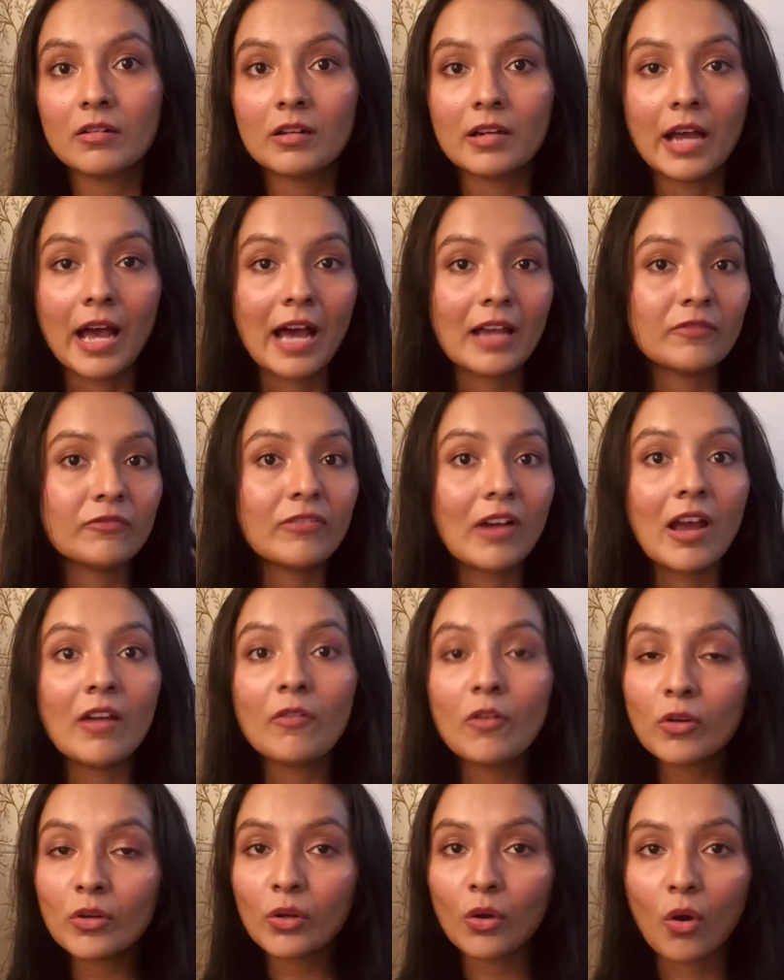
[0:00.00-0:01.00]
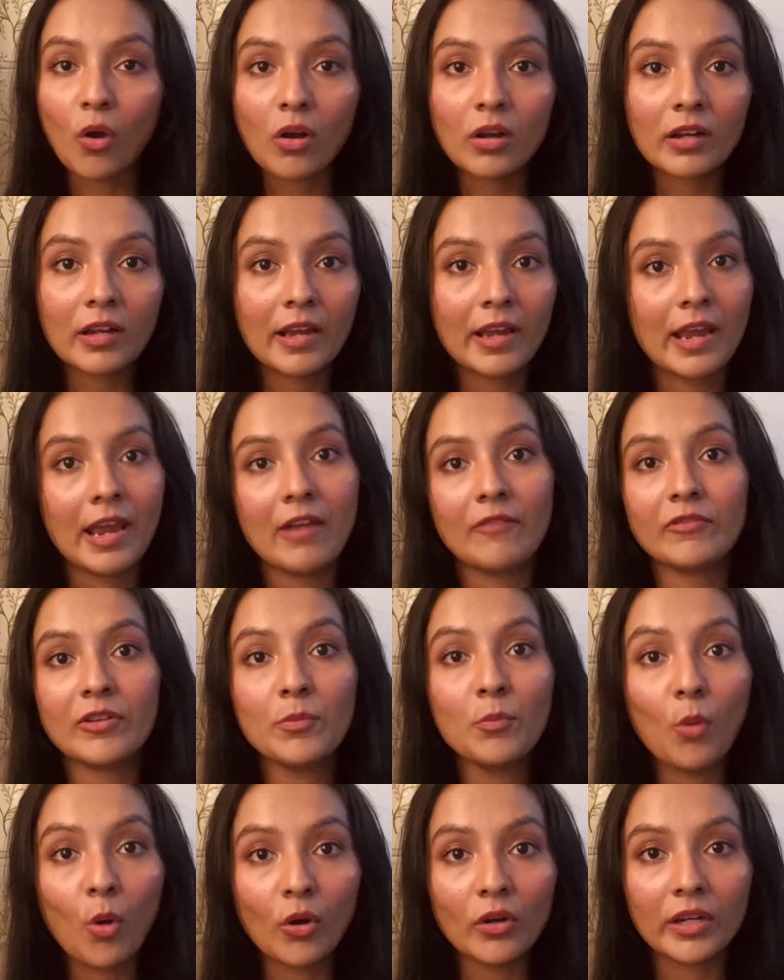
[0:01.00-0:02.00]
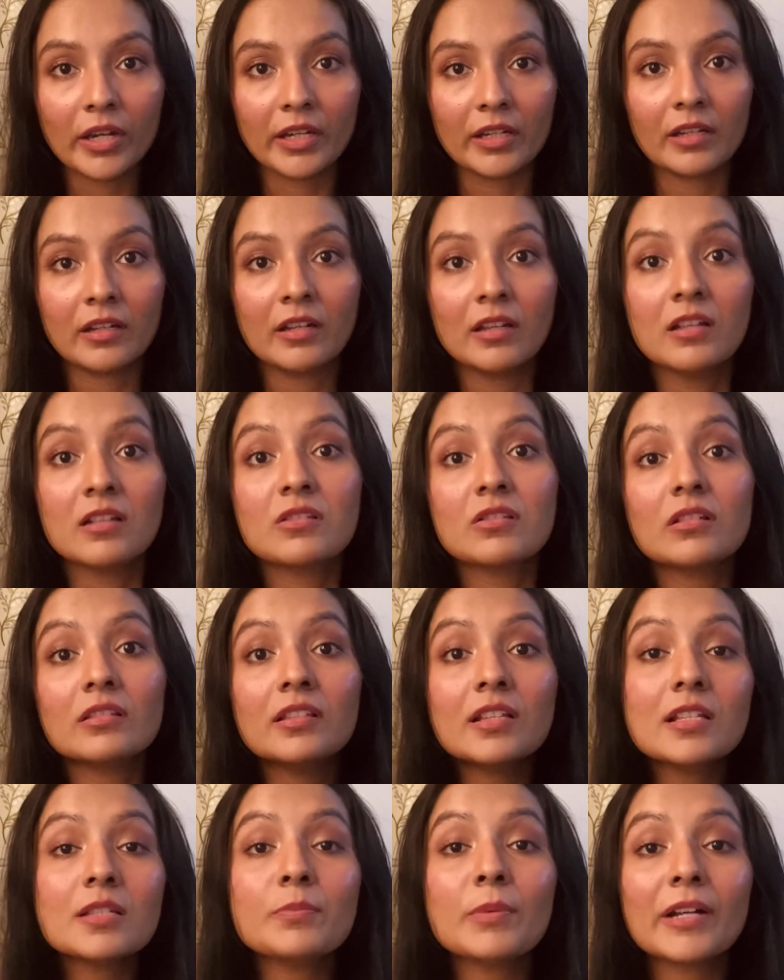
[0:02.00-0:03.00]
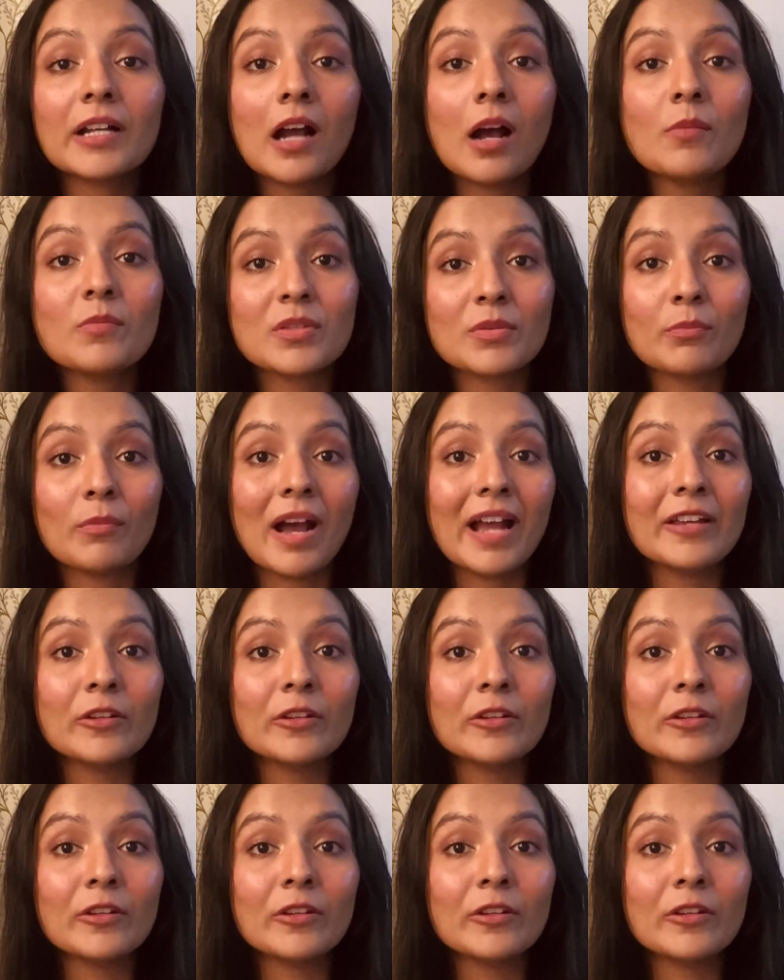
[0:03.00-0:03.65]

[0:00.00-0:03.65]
at 5 o'clock every morning. So this becomes my